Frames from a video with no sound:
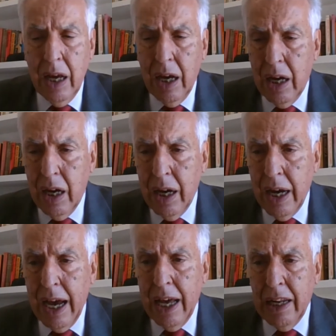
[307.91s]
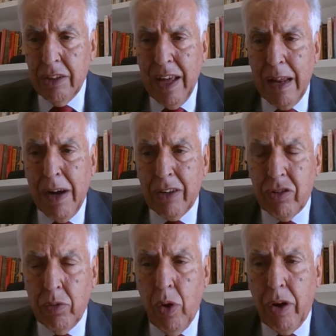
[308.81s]
and is very much
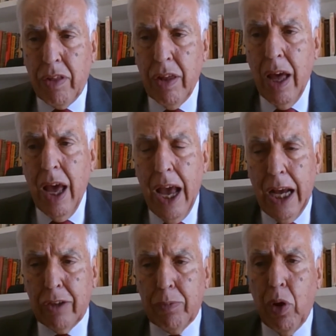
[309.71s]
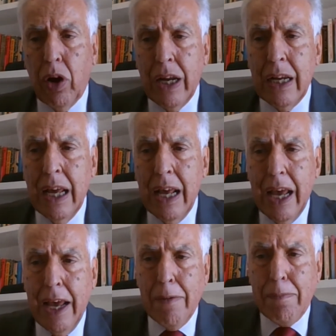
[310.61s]
worth exploring
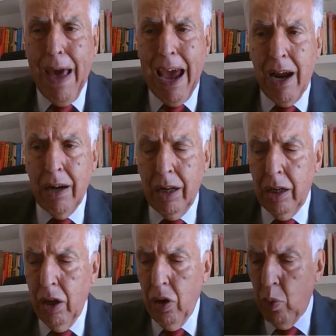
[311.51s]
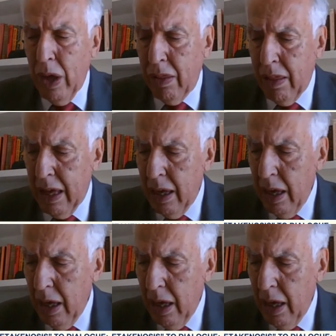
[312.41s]
in parallel with the,